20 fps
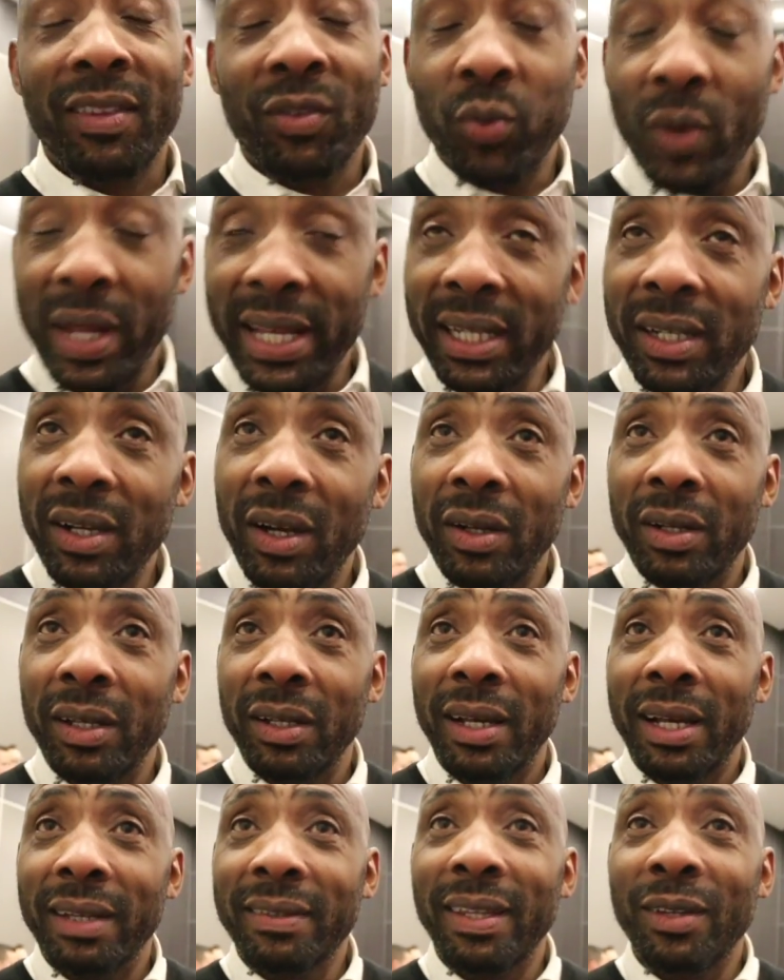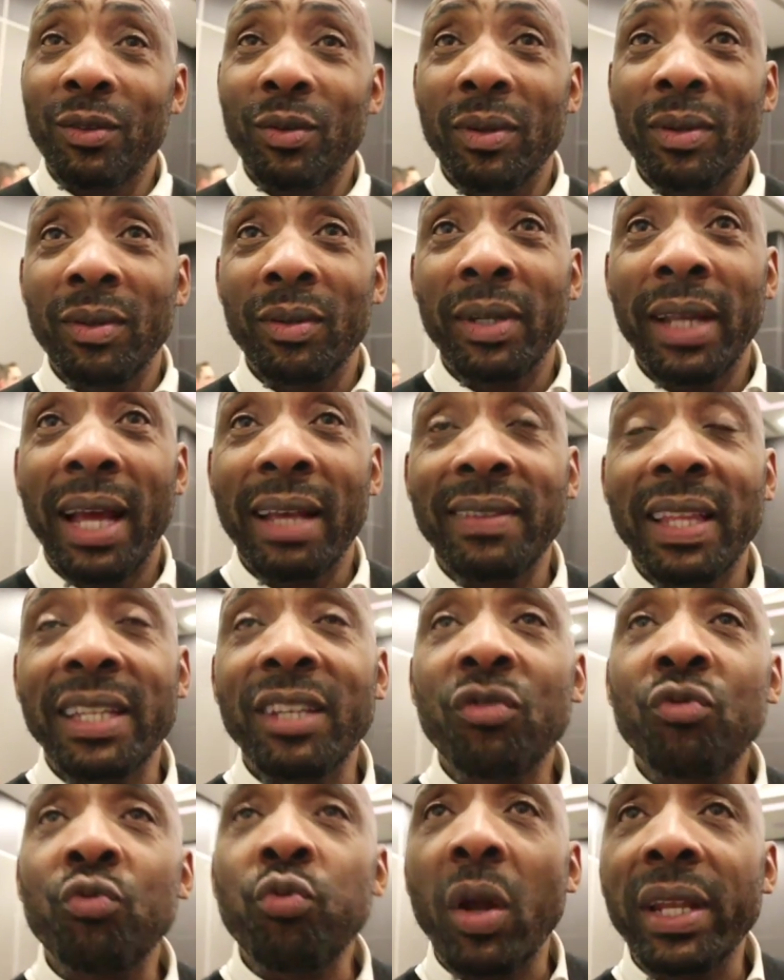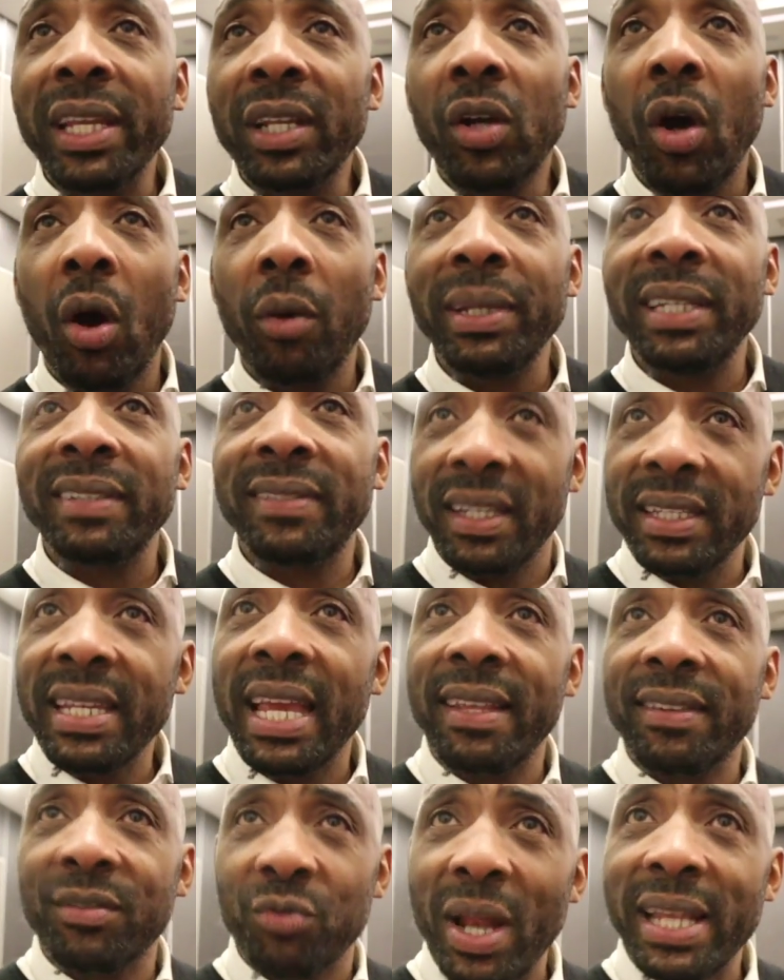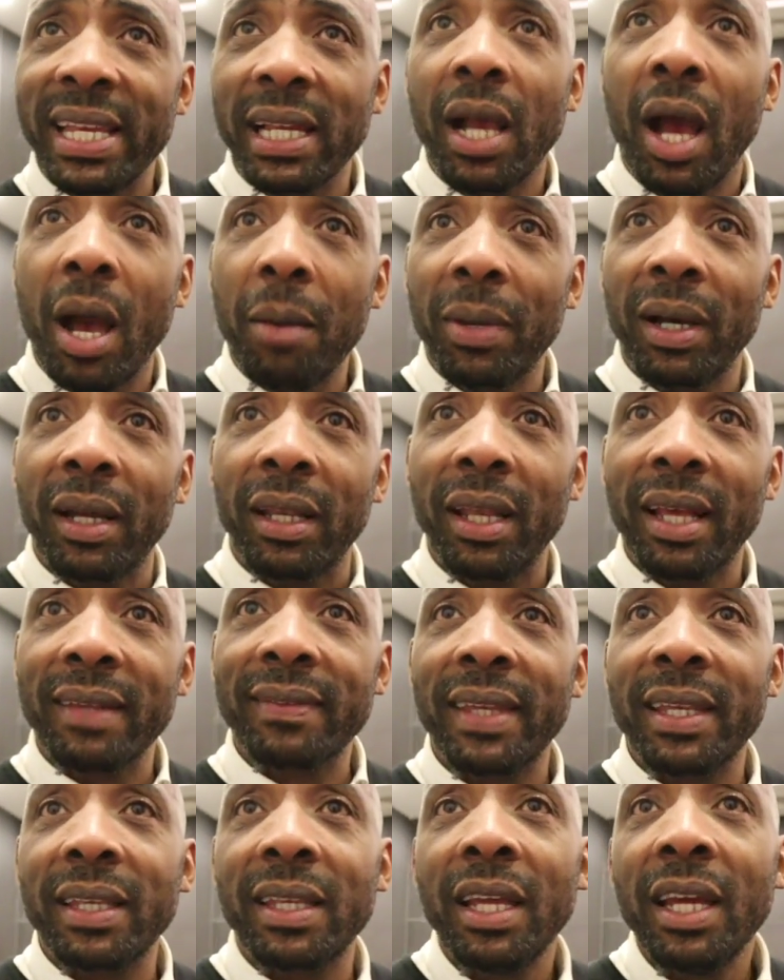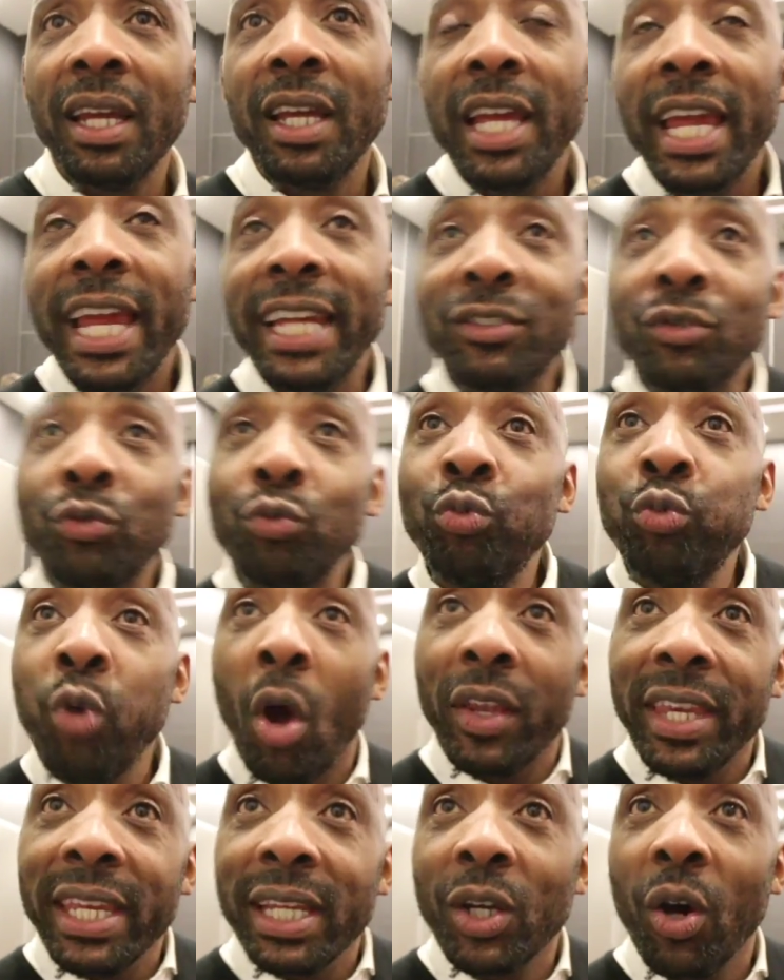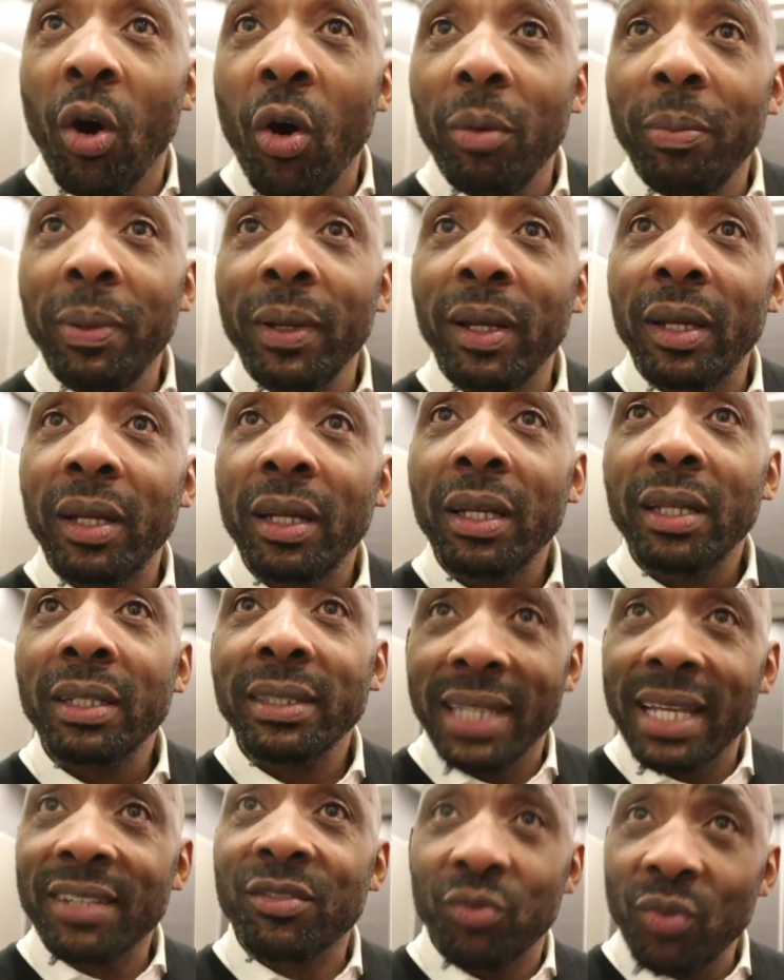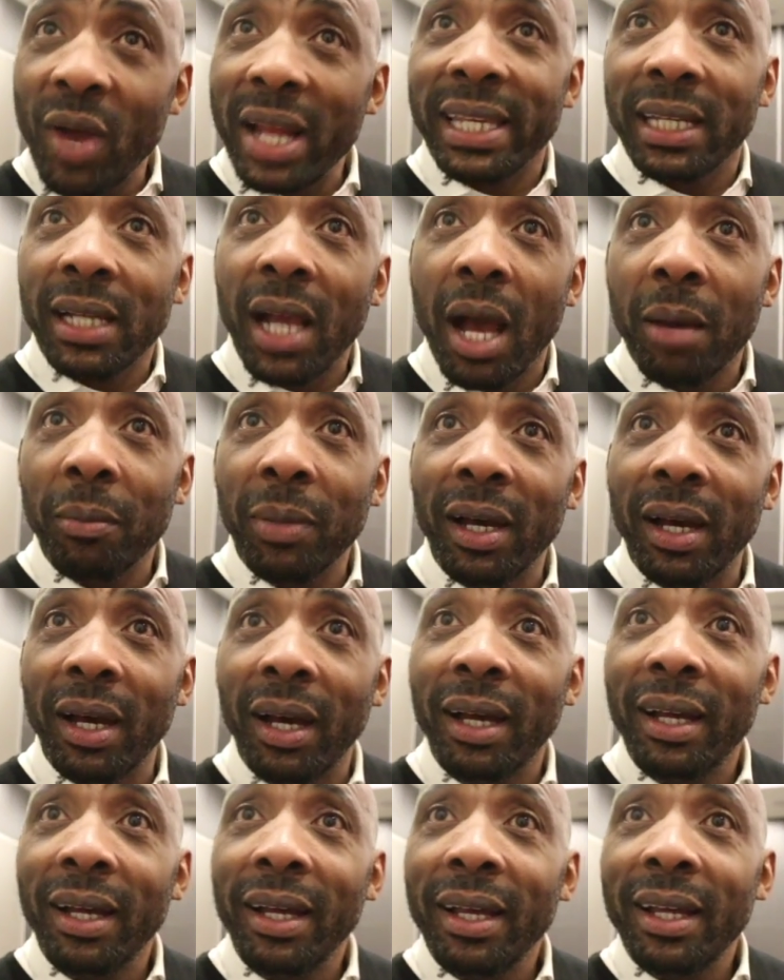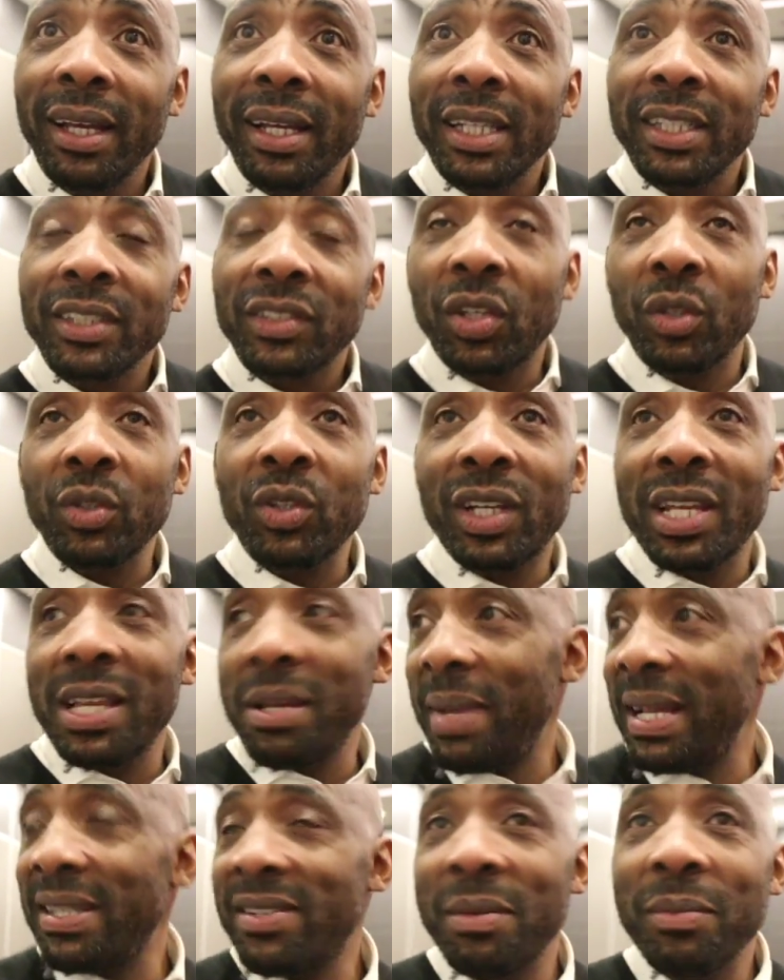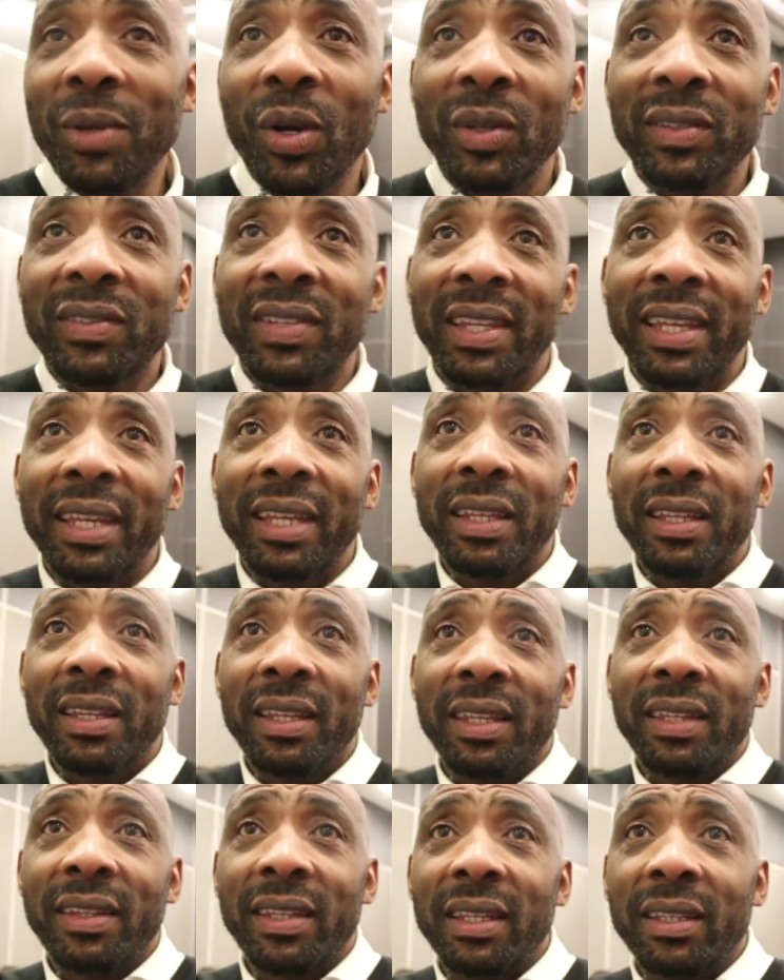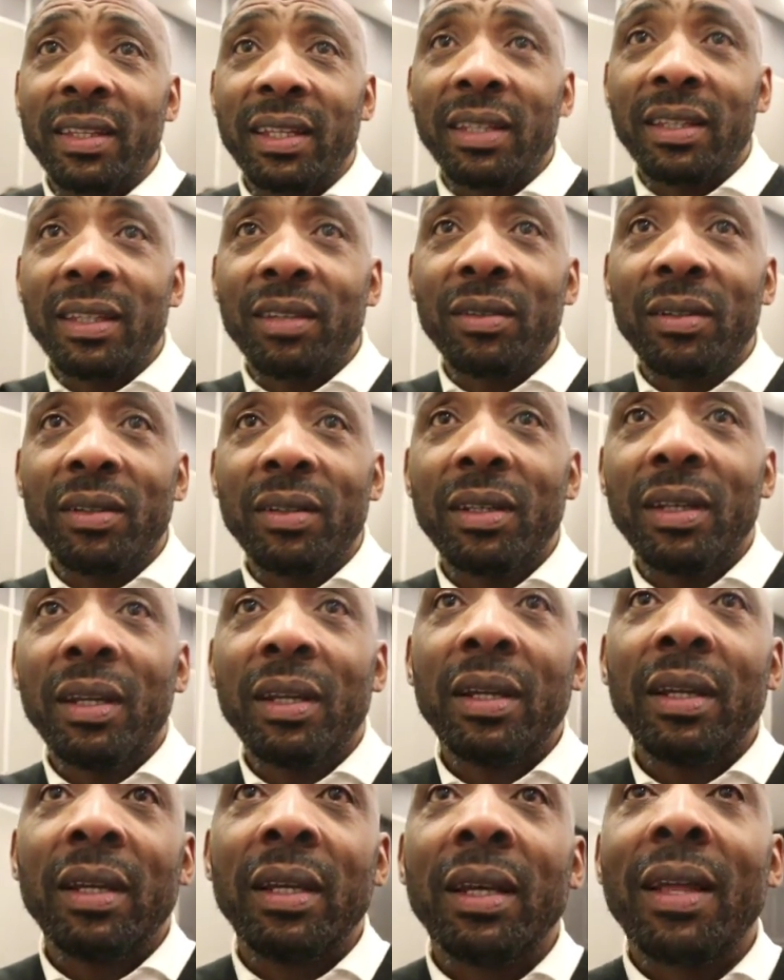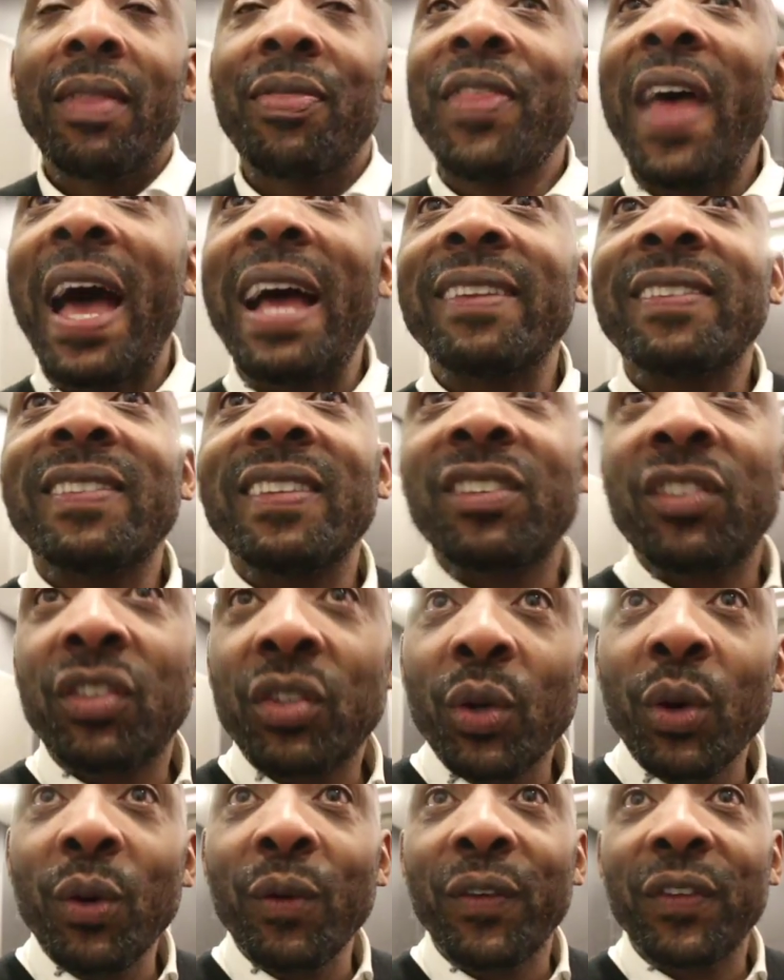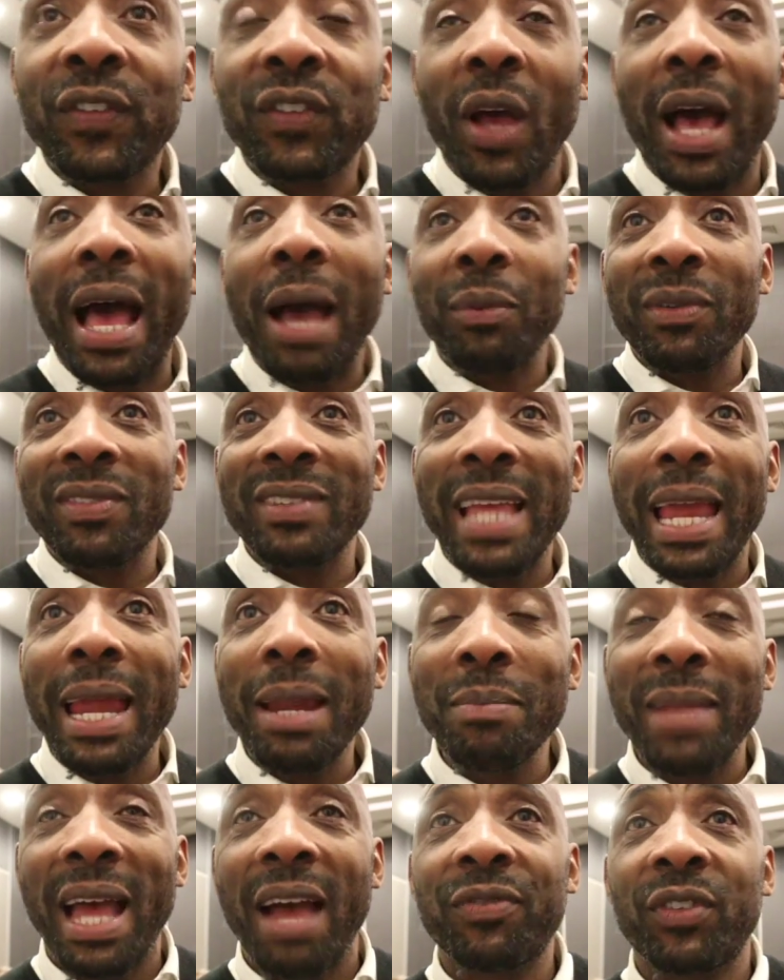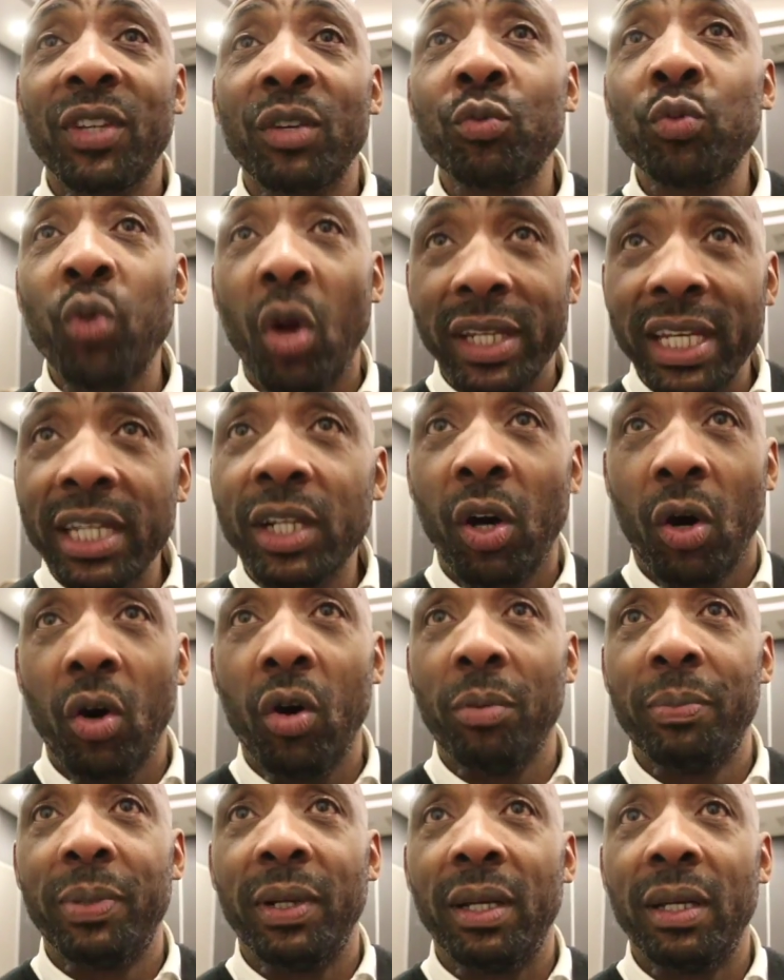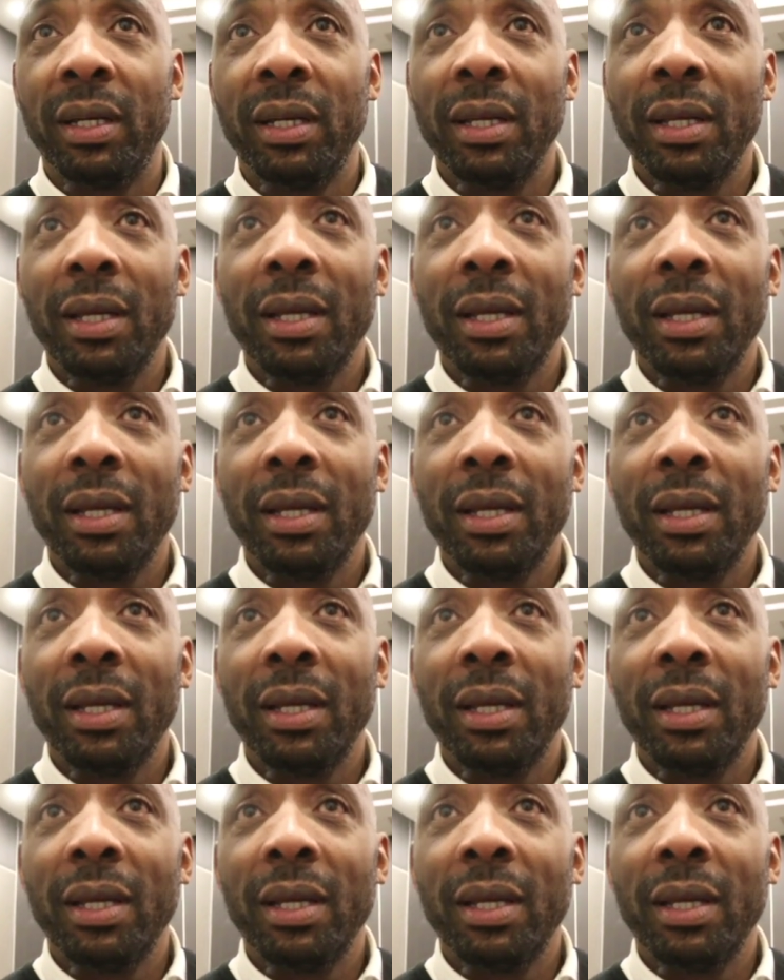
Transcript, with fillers: I swear to God. Shut I said, up. I said, it's Ronnie Corbett. He said, yes, Ronnie Corbett. I said, it's Ronnie Corbett. Yes, Ronnie Corbett. So you can imagine him going to the. the, the, the Johnny, you messing about? That is the truth. So I was named after Ronnie Corbett.